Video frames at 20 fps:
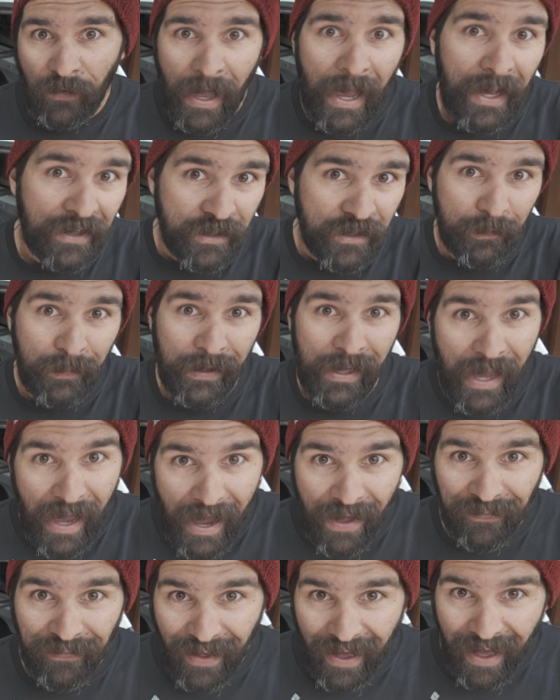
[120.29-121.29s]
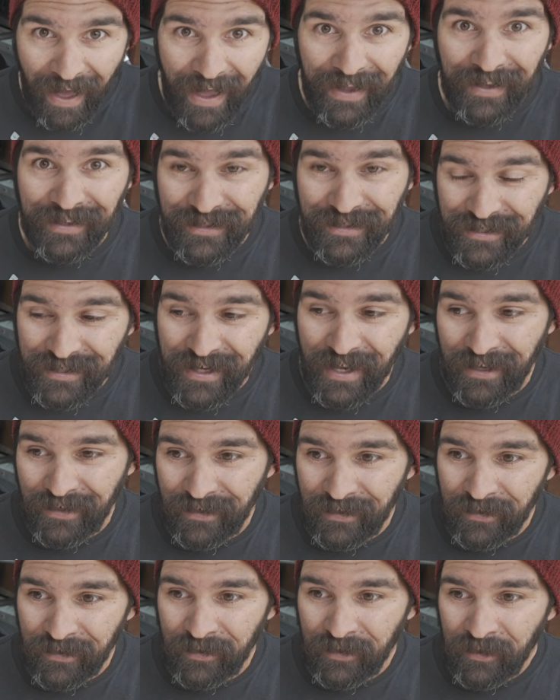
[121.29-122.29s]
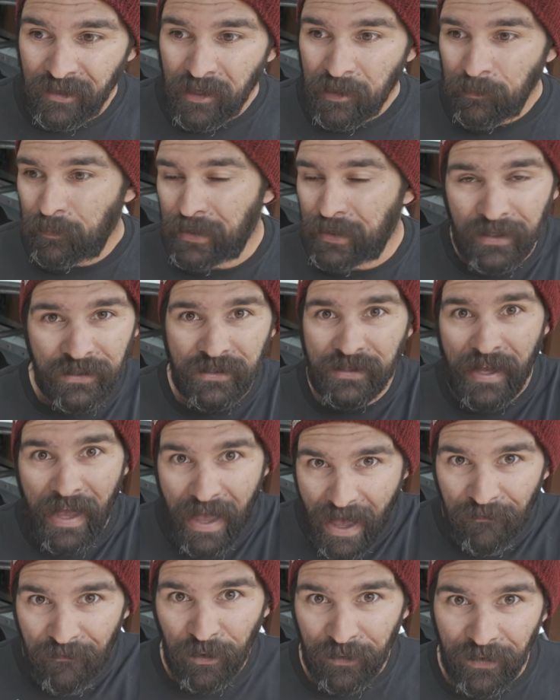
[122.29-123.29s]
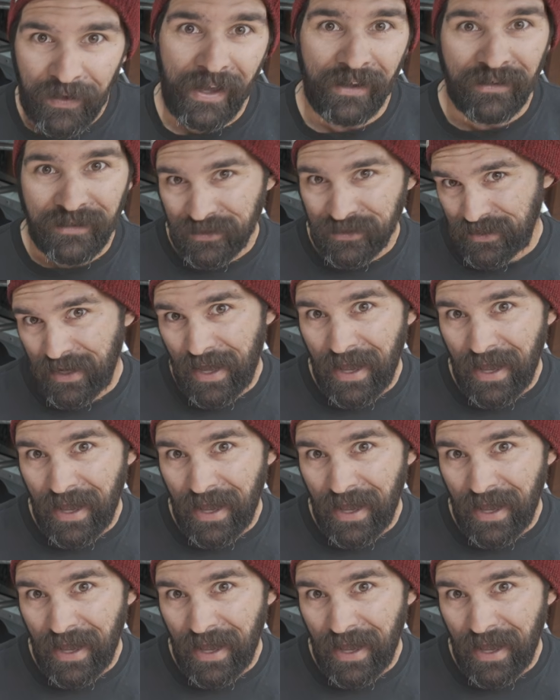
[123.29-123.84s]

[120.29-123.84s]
has to be at the highest standard because everything else is